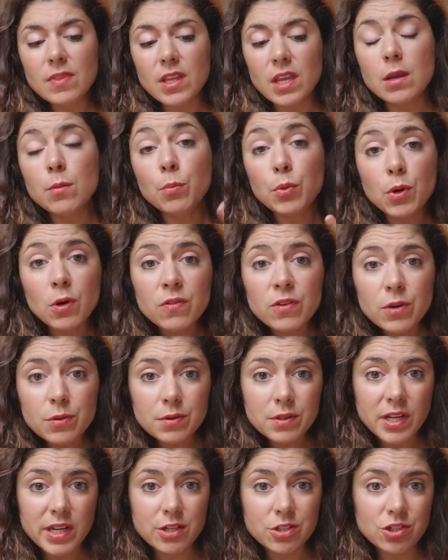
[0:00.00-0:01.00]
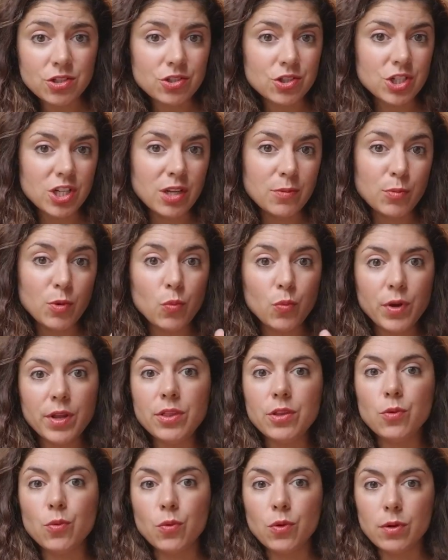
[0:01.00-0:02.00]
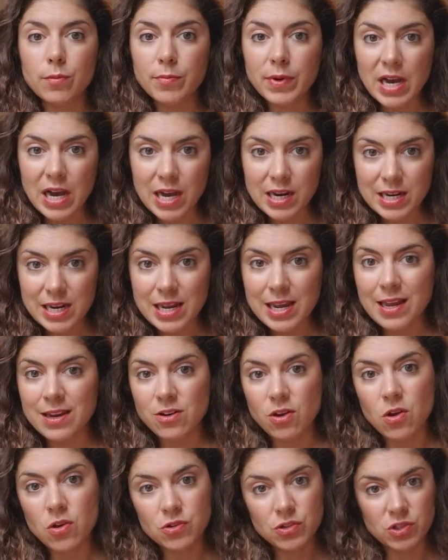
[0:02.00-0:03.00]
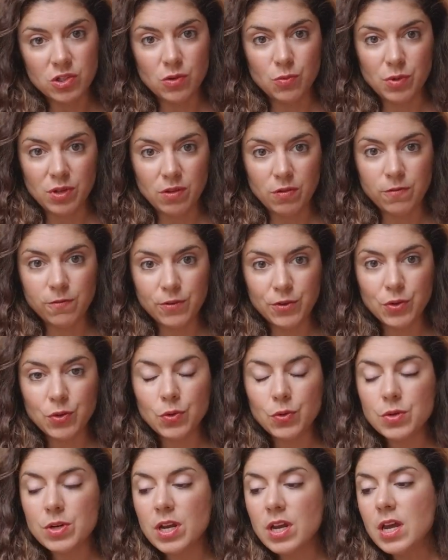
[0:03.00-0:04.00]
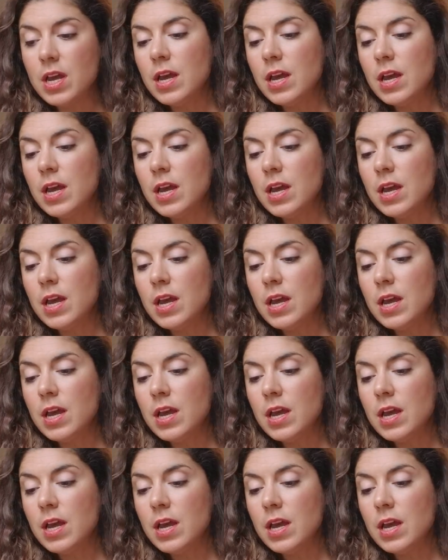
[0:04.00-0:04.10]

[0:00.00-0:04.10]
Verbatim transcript: improve your relationship with your body and also with food.